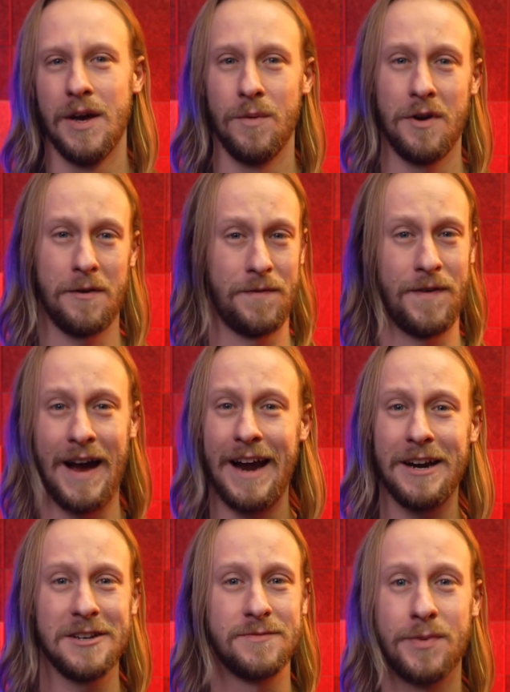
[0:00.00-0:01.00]
When our
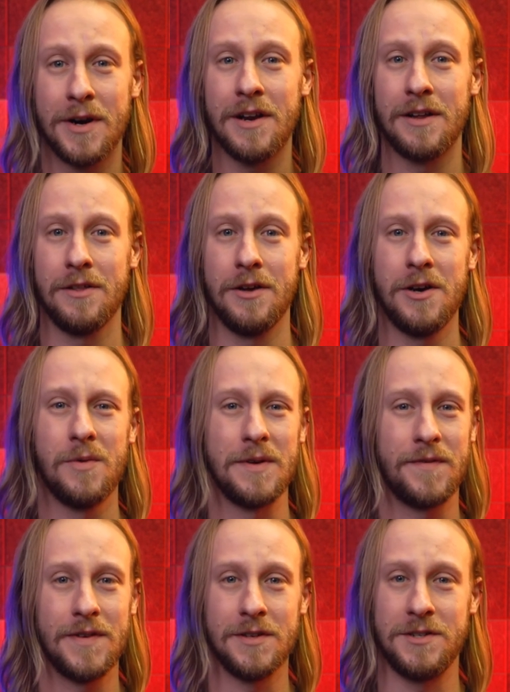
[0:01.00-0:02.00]
fire is burning low and we
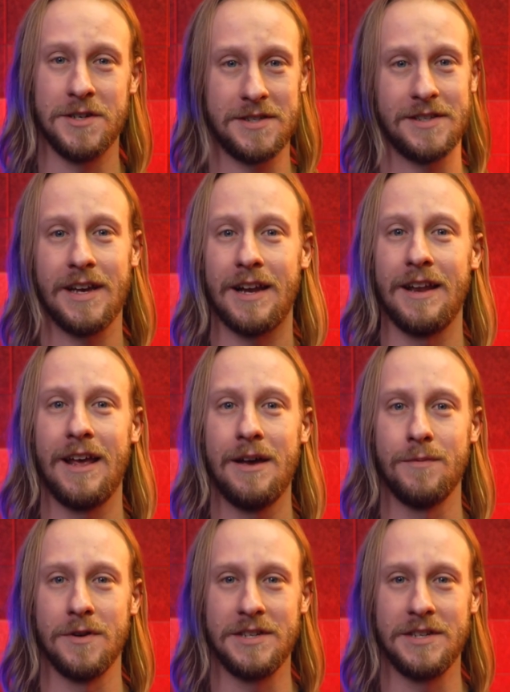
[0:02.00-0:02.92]
feel just like an ember,